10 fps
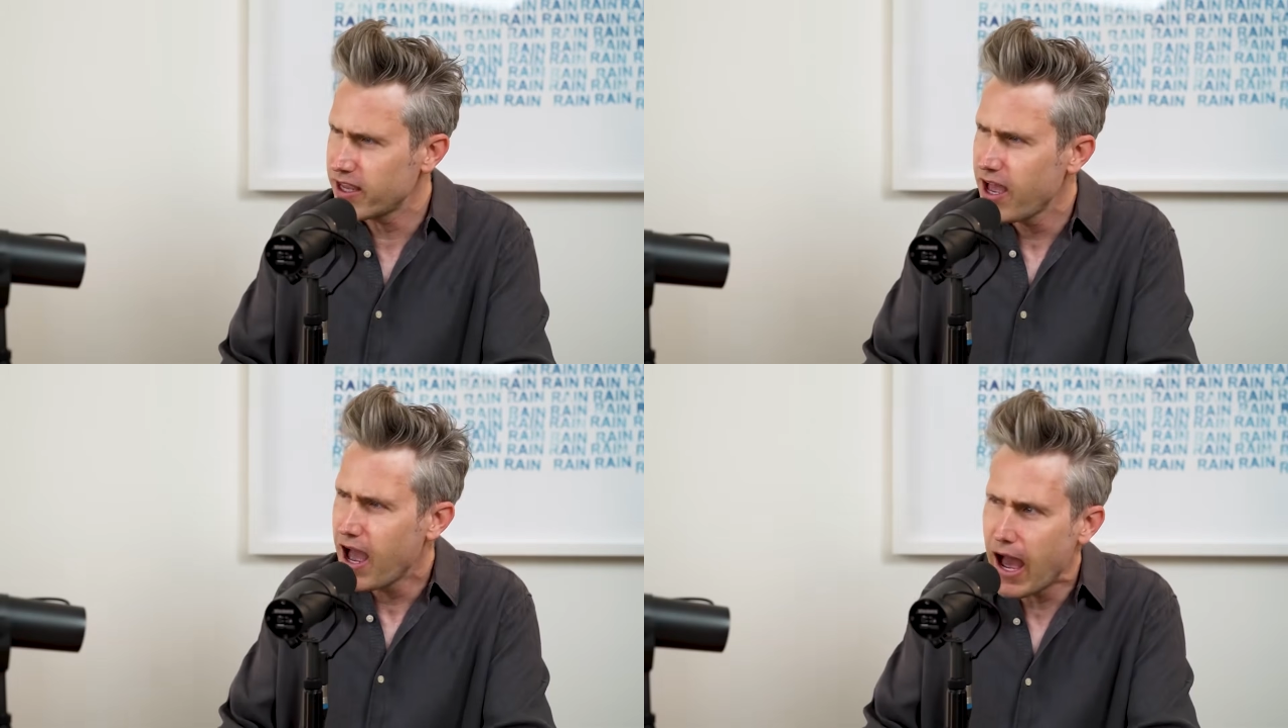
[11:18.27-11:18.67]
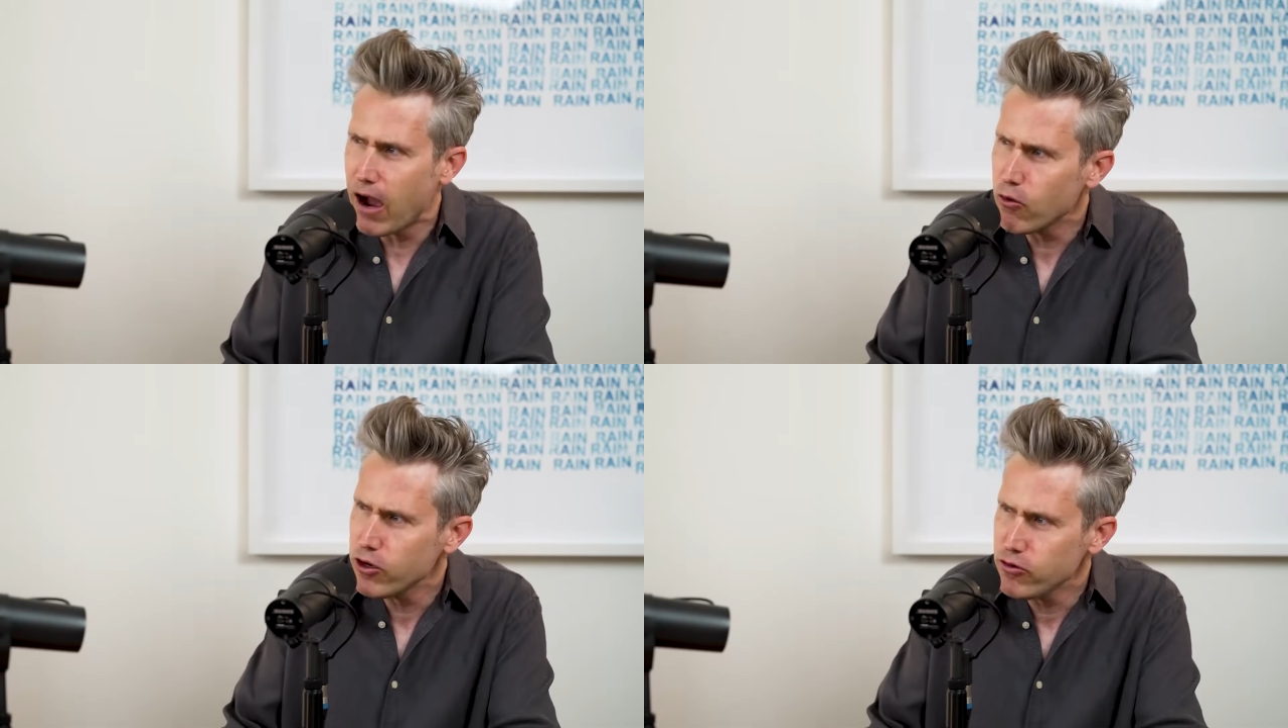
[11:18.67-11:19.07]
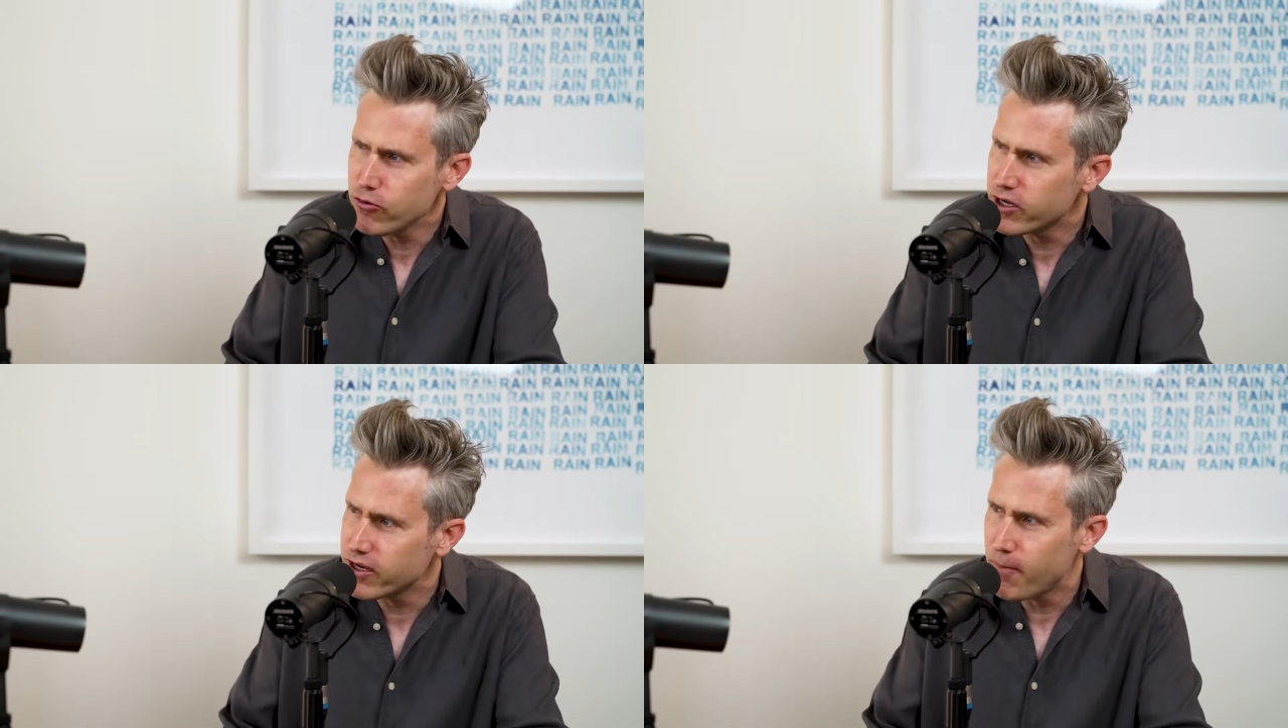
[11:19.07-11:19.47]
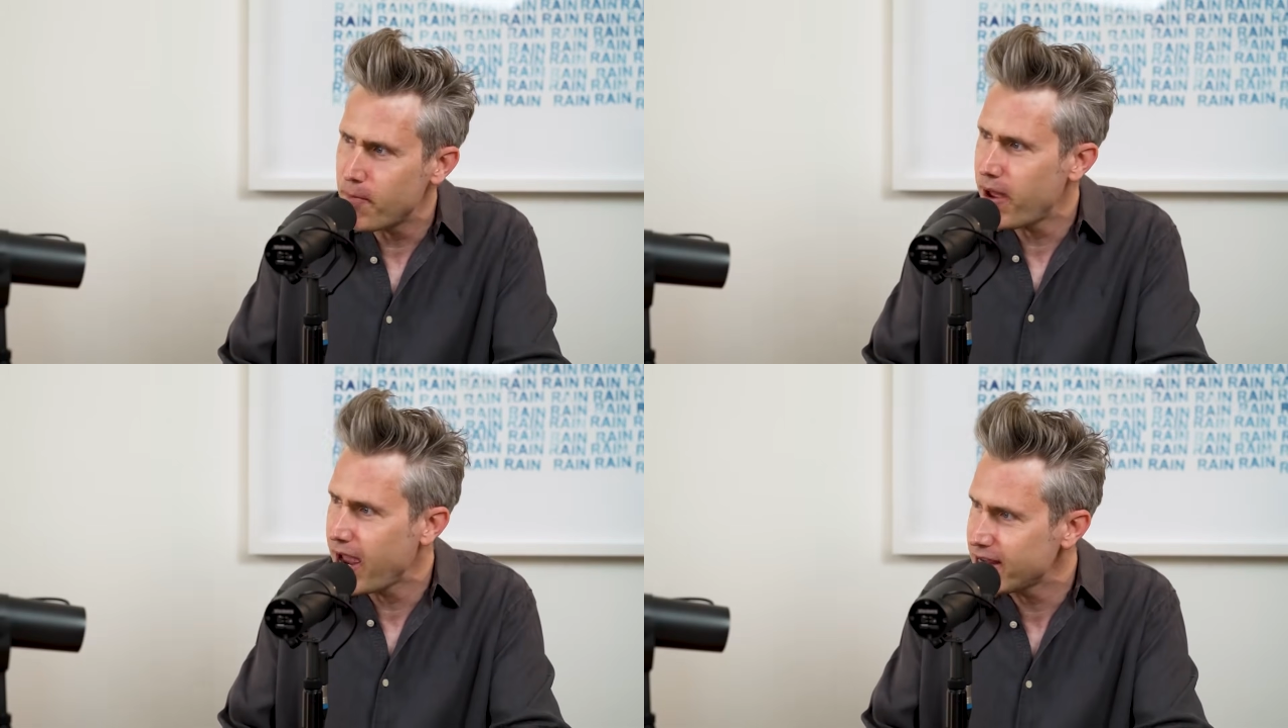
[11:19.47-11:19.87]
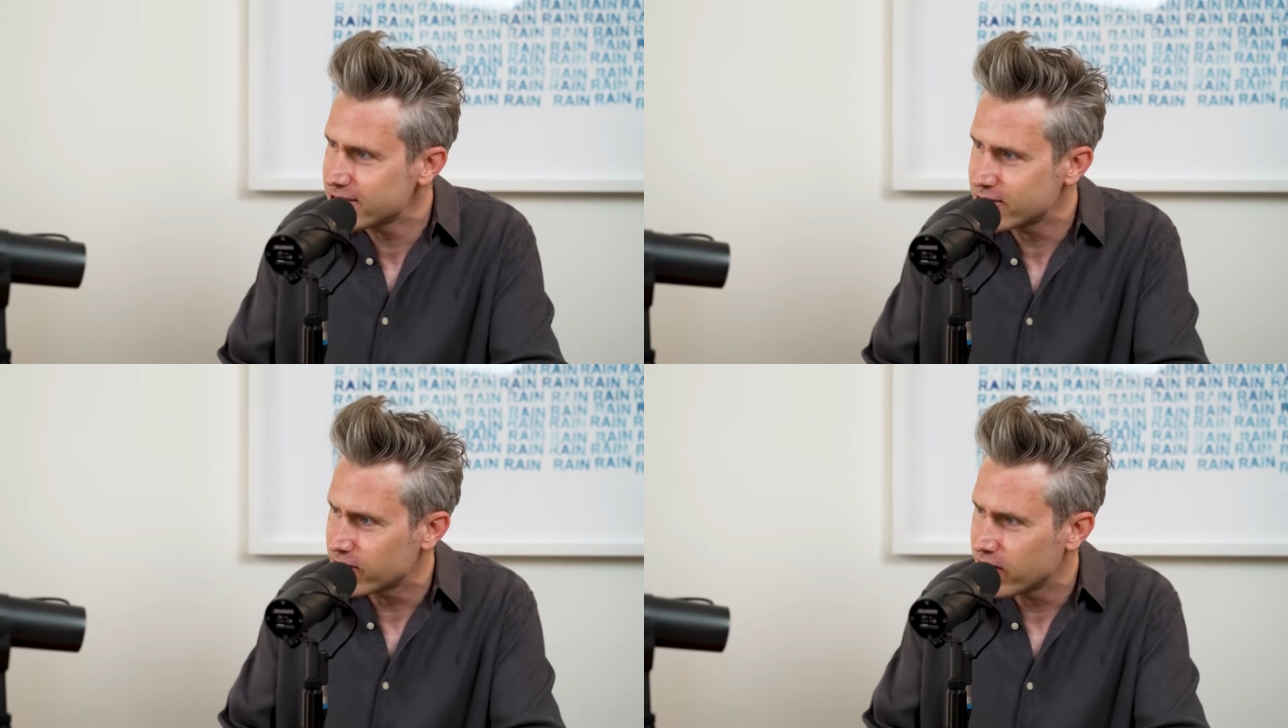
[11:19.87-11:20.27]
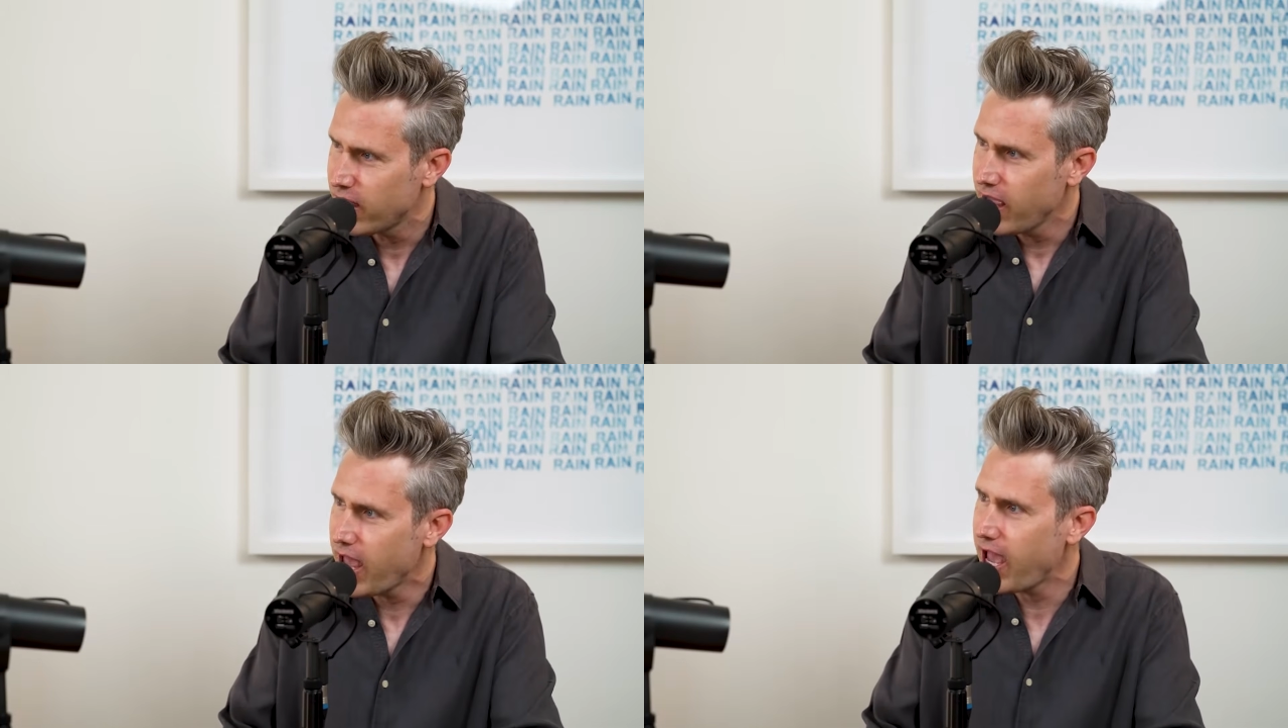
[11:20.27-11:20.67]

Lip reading: Like, how are you going to master